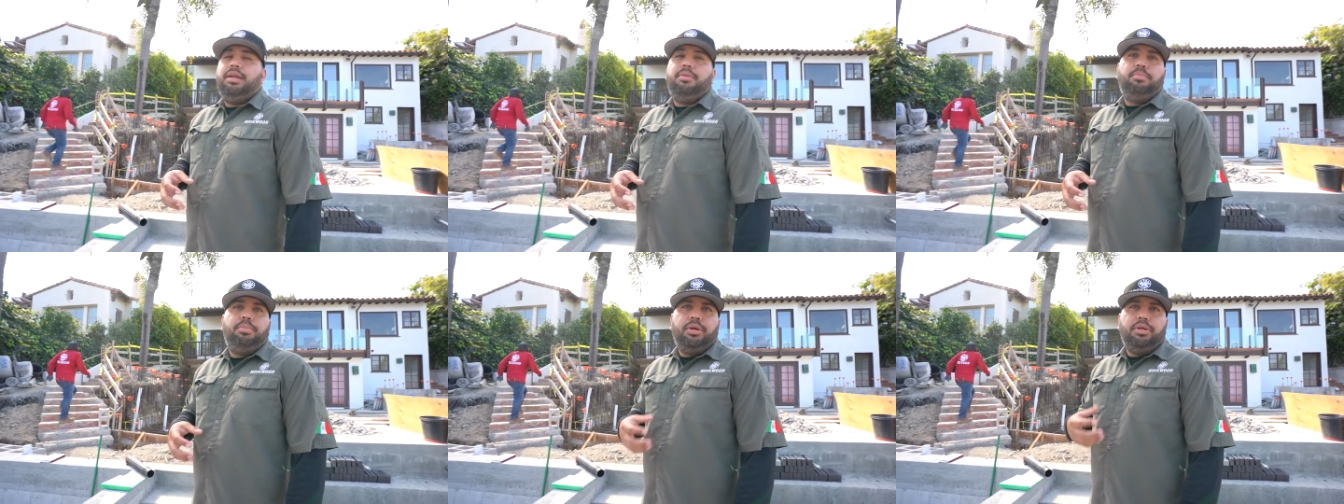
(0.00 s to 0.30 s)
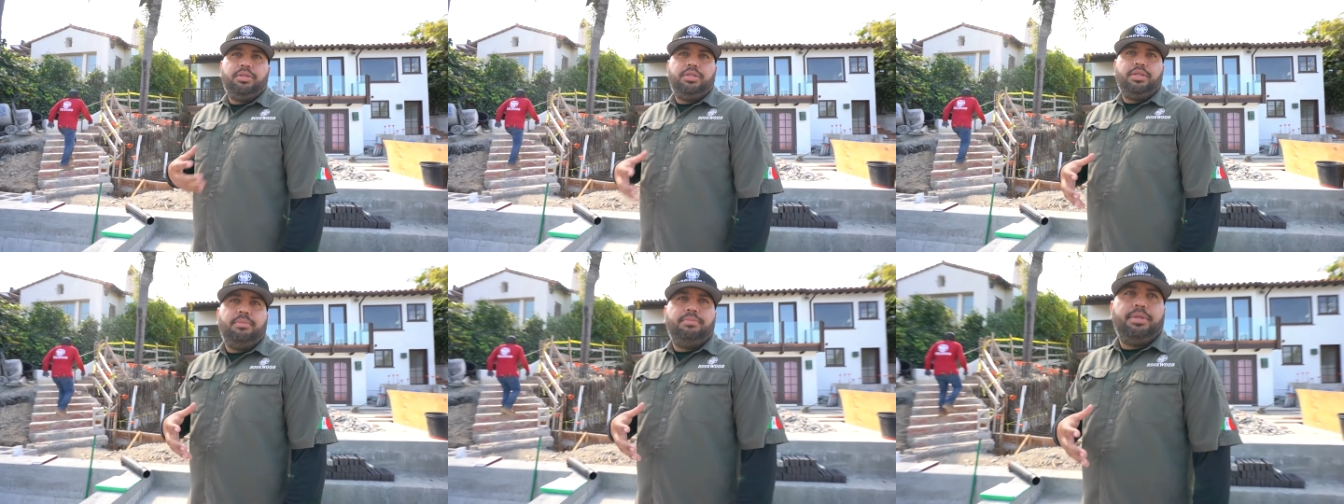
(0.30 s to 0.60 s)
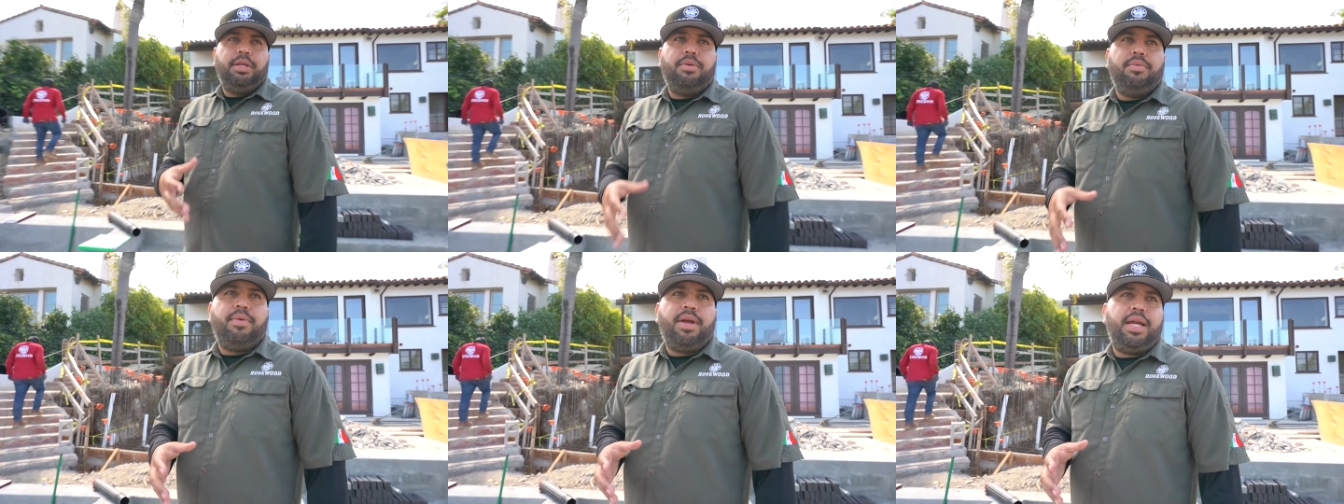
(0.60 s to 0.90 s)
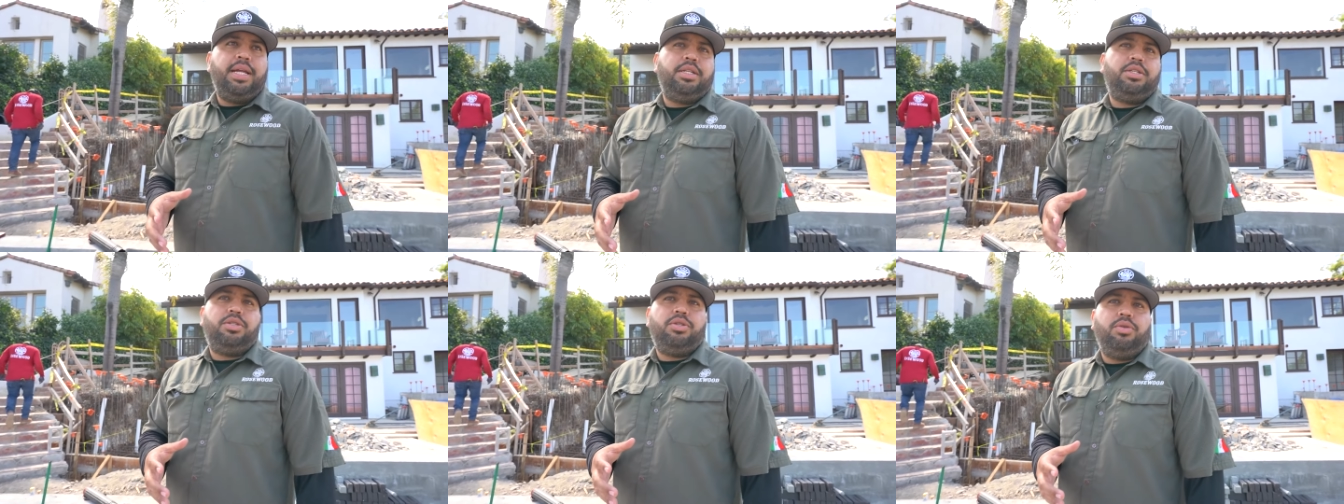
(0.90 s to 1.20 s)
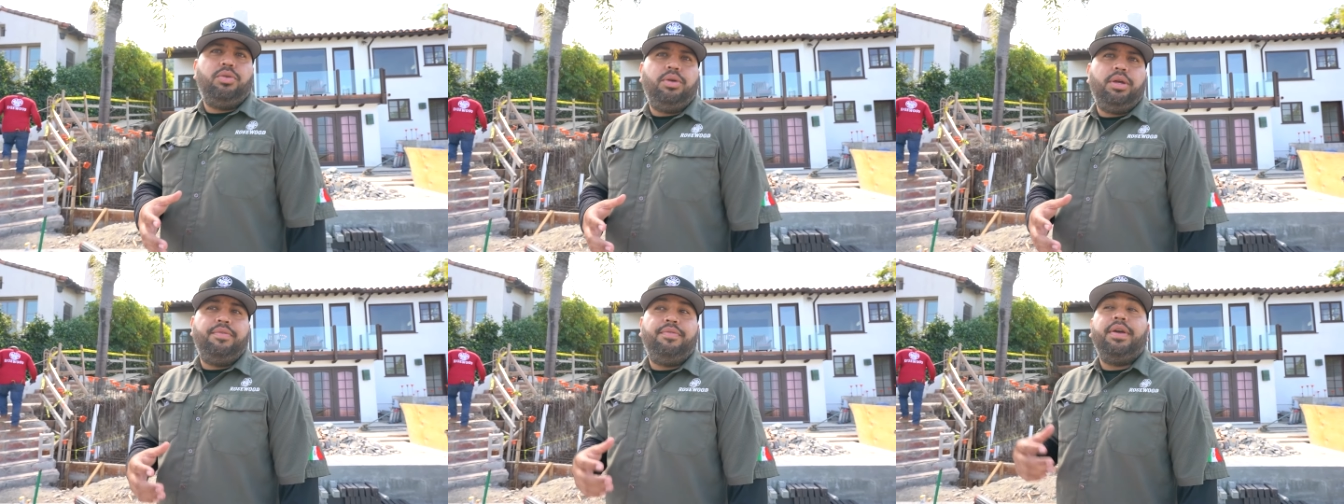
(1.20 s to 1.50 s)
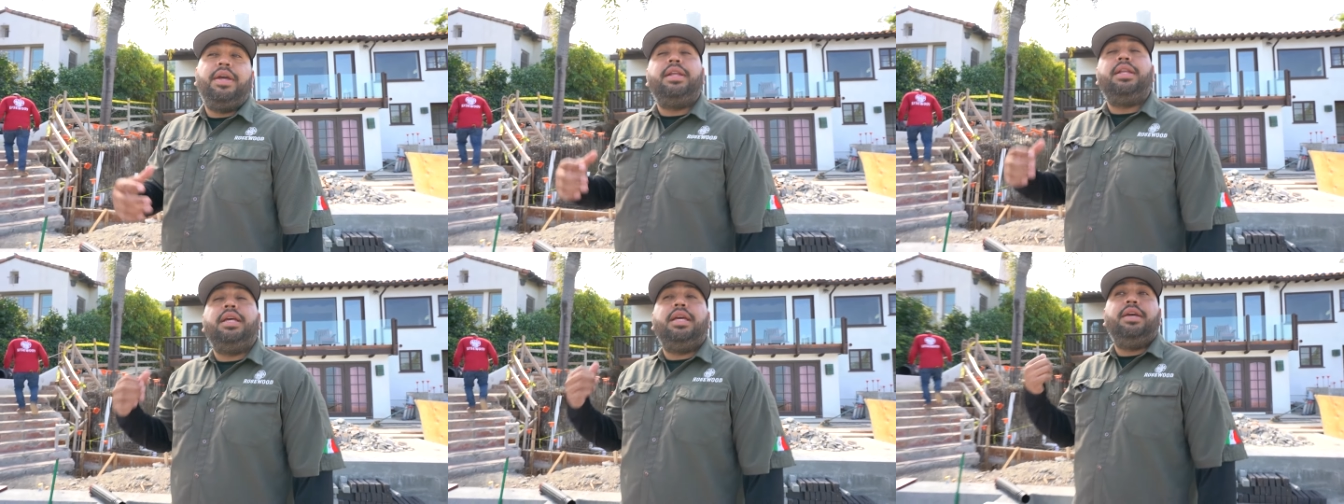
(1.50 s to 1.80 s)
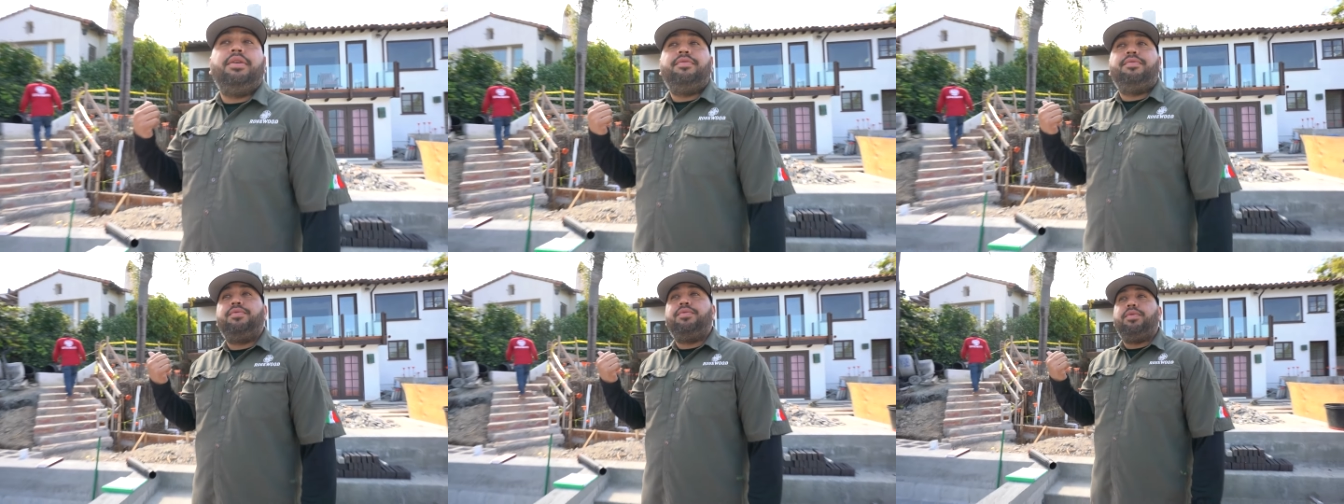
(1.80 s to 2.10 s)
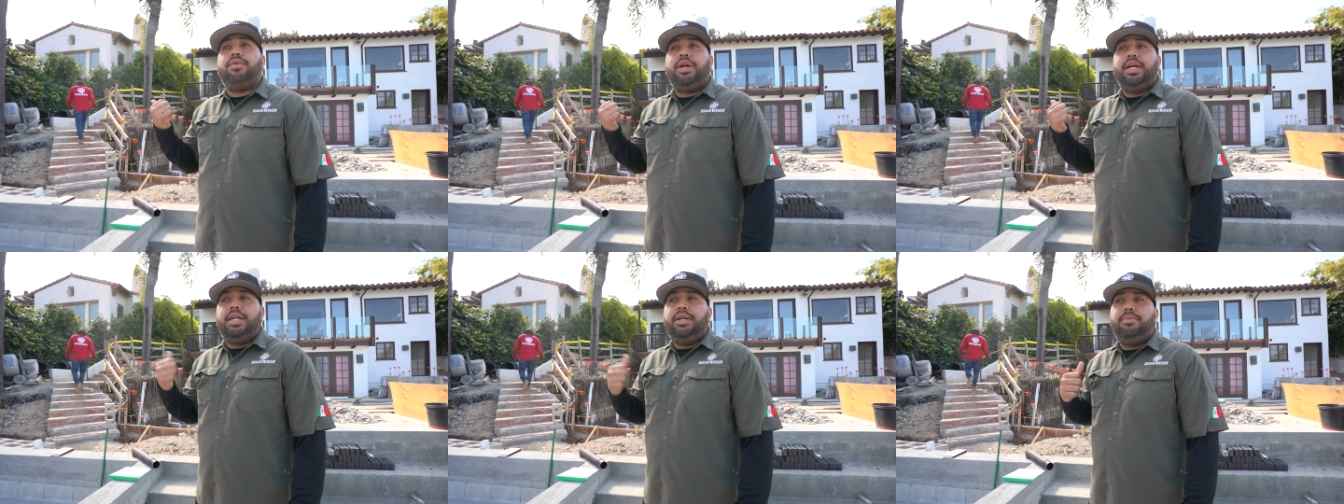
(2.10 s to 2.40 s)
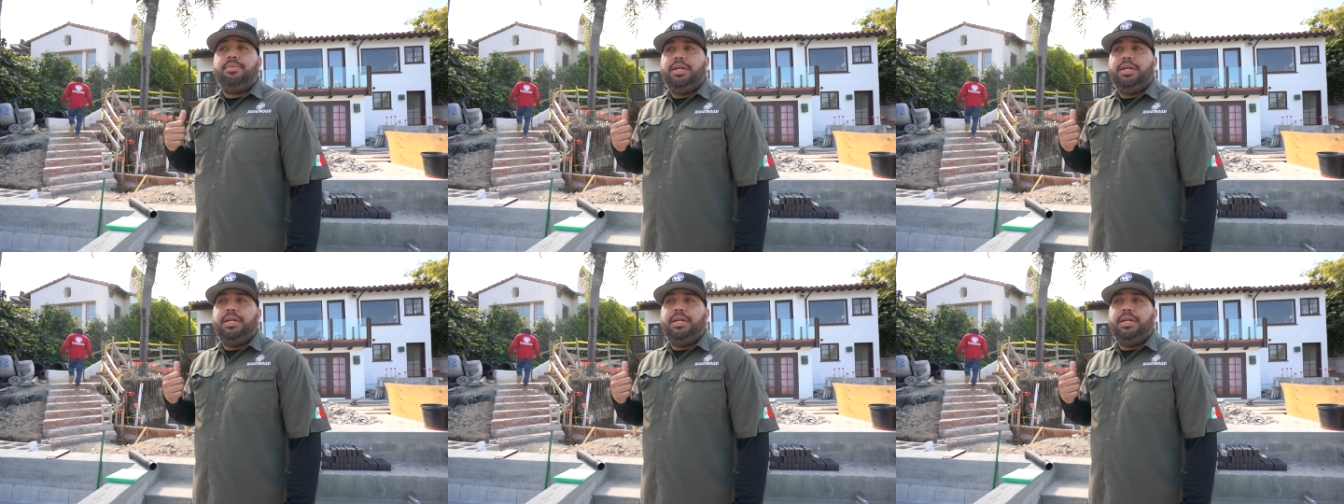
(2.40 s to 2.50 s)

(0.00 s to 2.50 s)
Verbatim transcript: and build something right. So if any, if for any